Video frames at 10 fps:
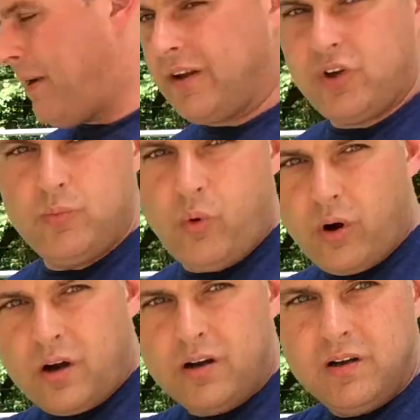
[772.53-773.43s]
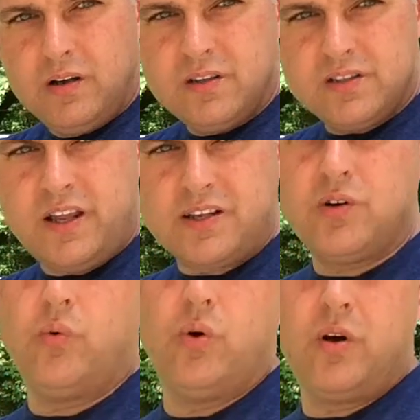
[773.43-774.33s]
about 2 more sticks
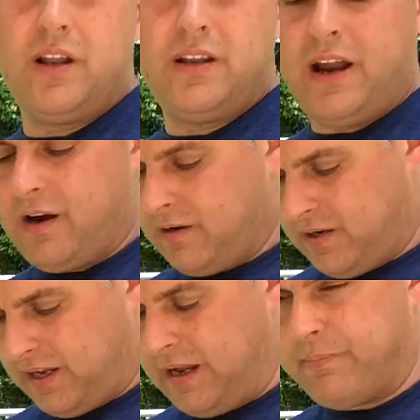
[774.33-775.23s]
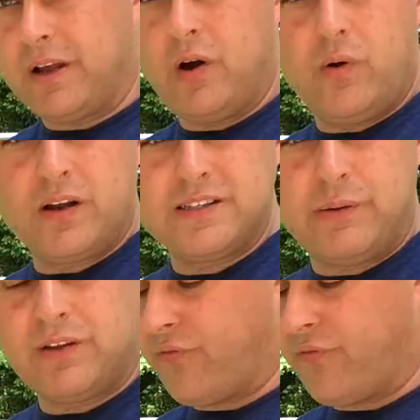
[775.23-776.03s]
of wood in there to keep it going, because I was